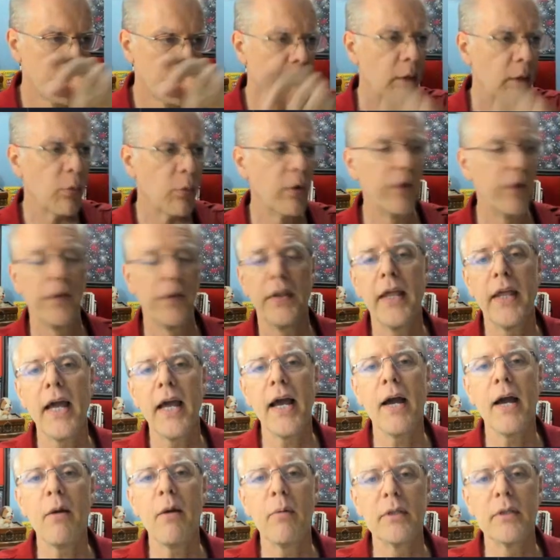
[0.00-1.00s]
Well,
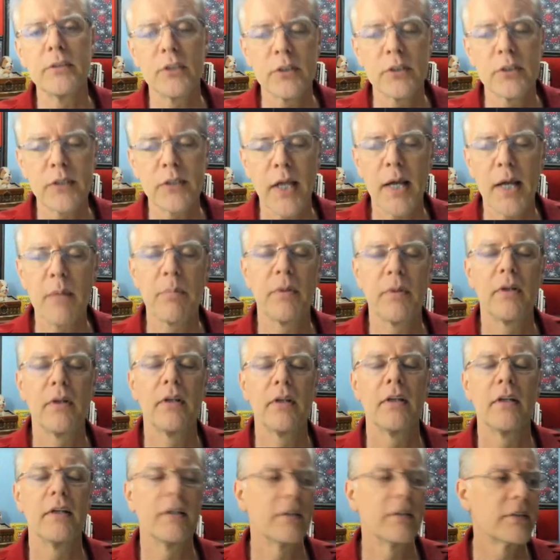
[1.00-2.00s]
now what just happened
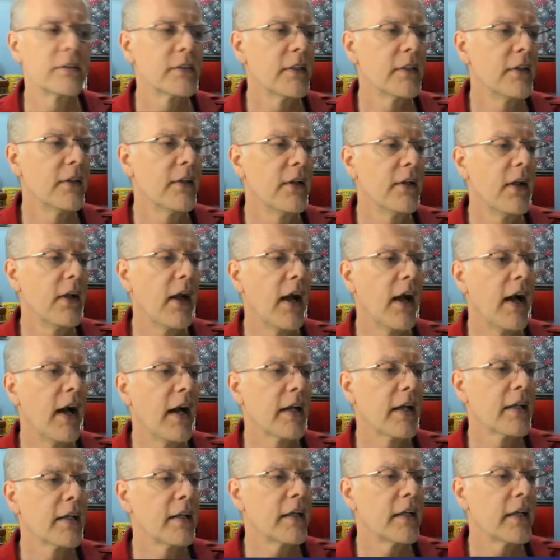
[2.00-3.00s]
is I
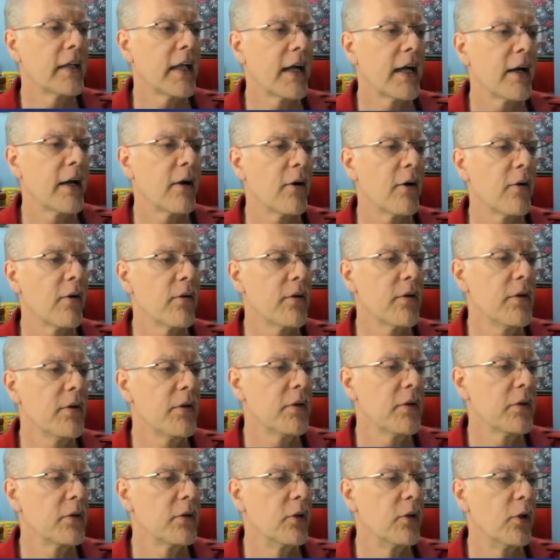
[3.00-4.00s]
can now
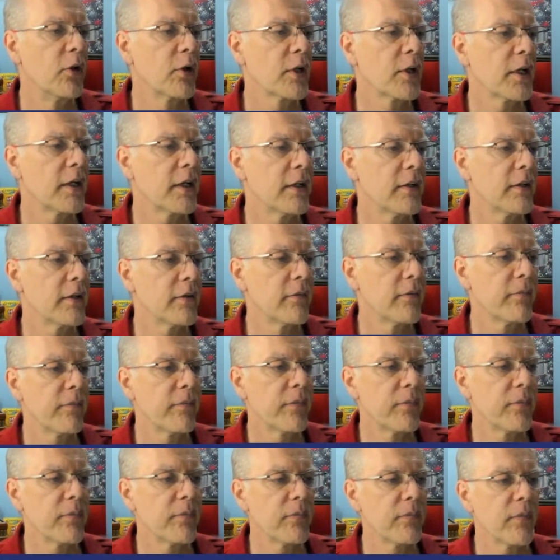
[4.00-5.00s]
look at
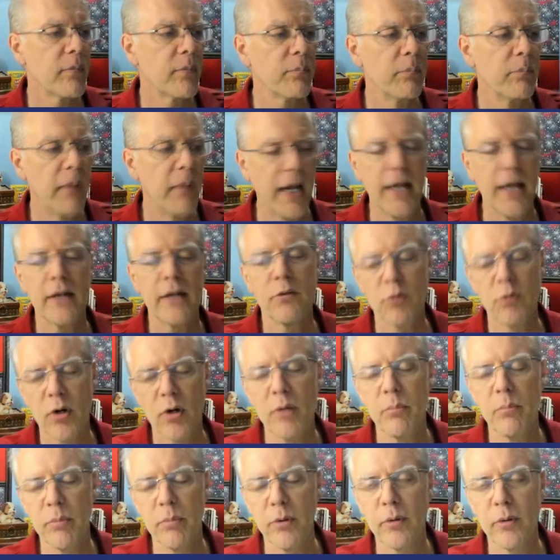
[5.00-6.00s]
bad
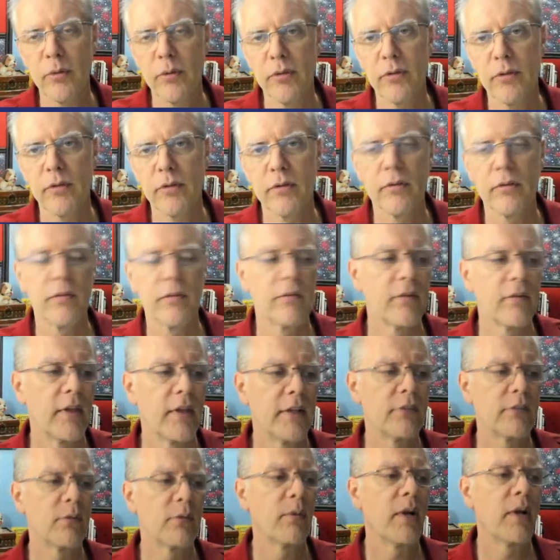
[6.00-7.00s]
drum booth.
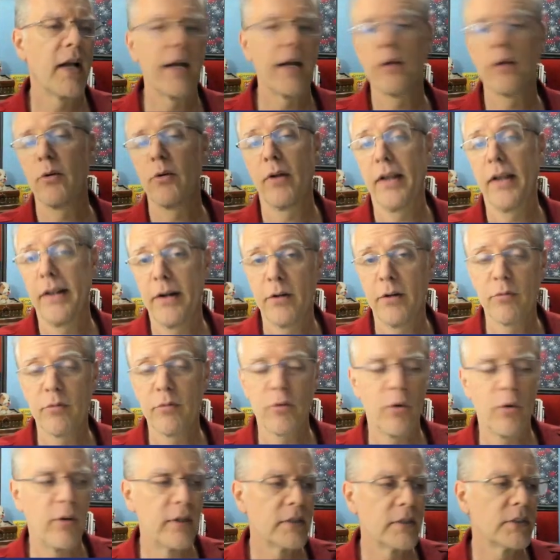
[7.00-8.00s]
That's the one I created, of
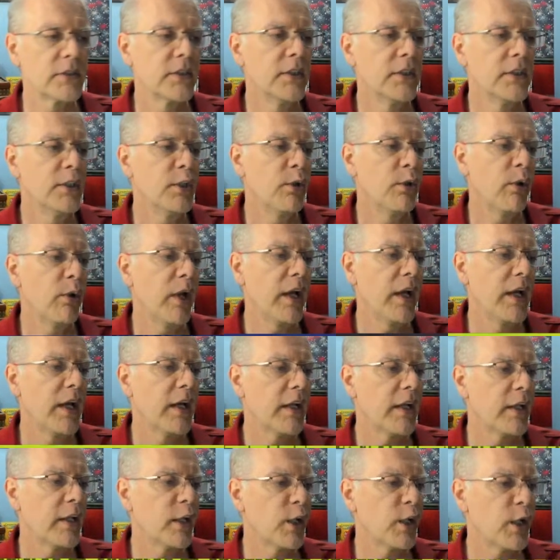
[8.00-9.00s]
course.
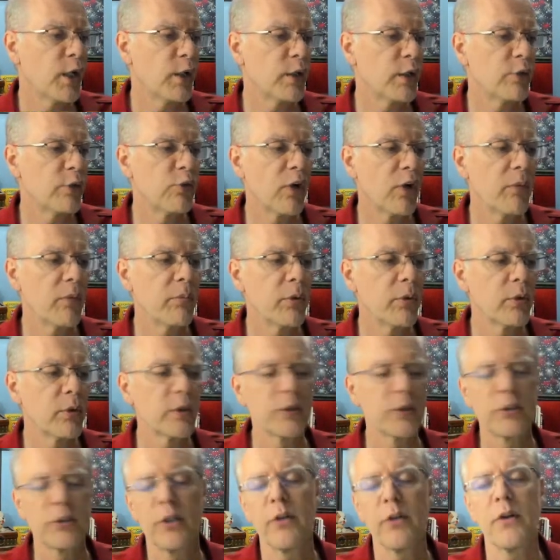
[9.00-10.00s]
And drum booth is
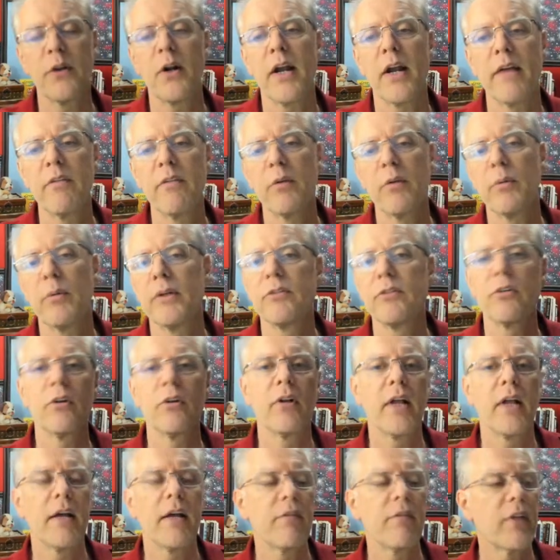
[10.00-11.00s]
still there. I have the original,
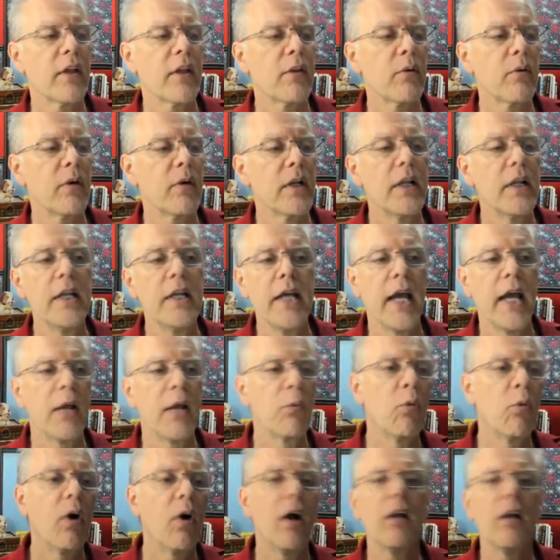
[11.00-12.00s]
I have the other one. And
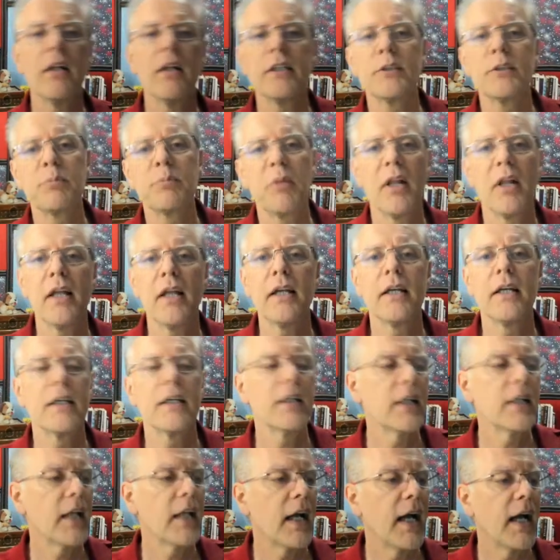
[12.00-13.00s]
while it's
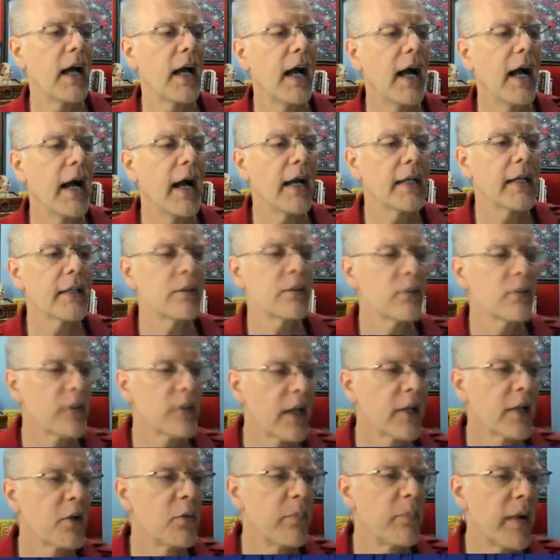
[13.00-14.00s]
playing, I can
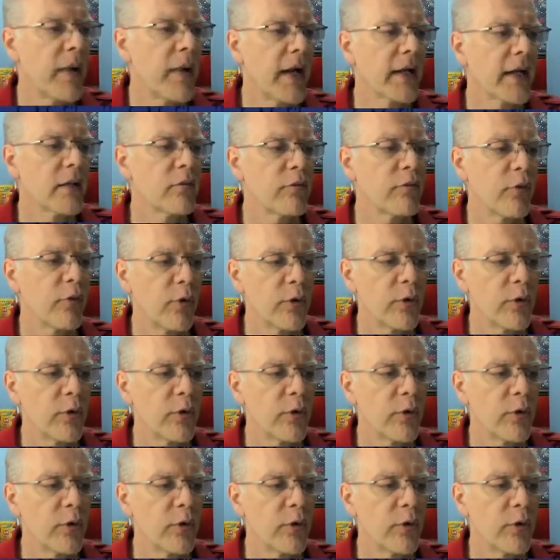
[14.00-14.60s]
cycle back and forth